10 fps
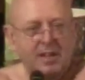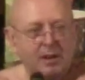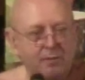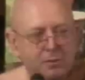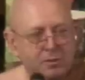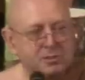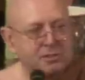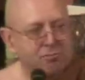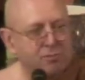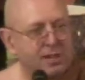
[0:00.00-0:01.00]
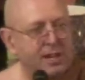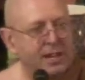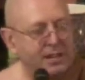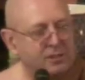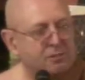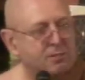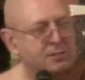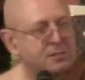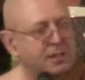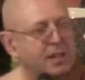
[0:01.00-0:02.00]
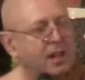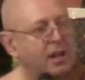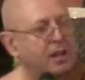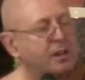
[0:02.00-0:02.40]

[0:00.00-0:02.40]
And of course, it's really interesting and